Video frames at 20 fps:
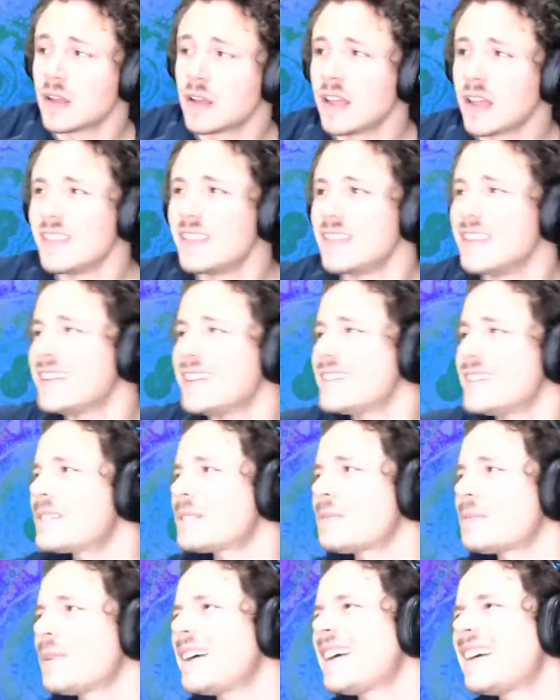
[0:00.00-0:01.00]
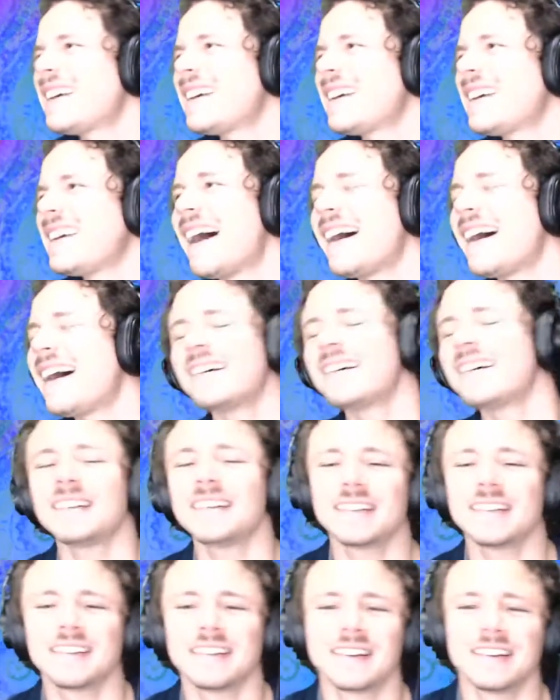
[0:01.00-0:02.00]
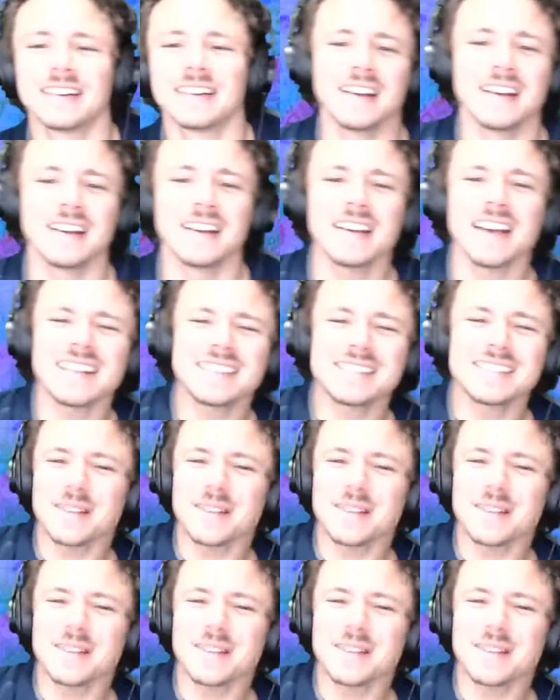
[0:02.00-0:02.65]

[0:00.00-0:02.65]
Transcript: "This way out," that's